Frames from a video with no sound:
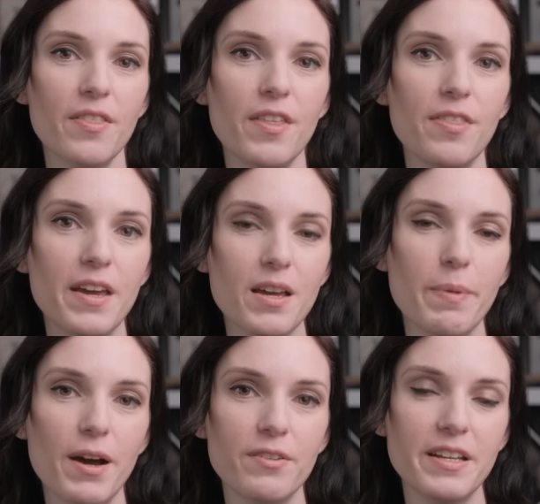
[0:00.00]
the thing
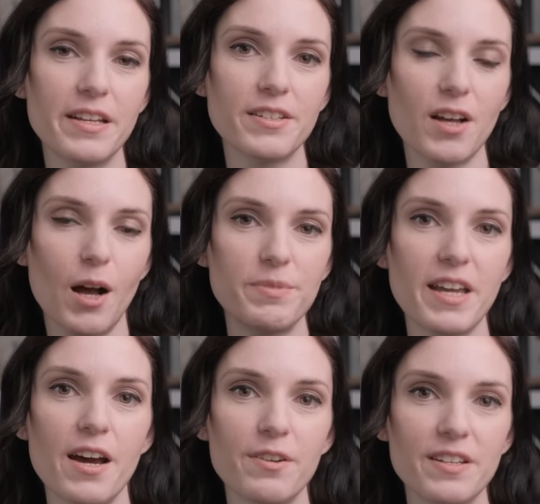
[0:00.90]
about knitting top
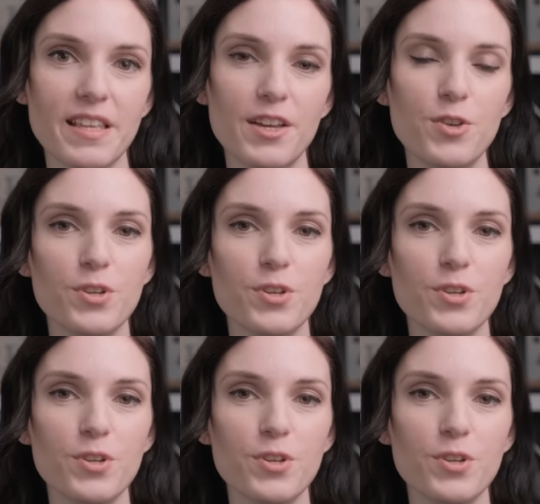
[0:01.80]
down is that you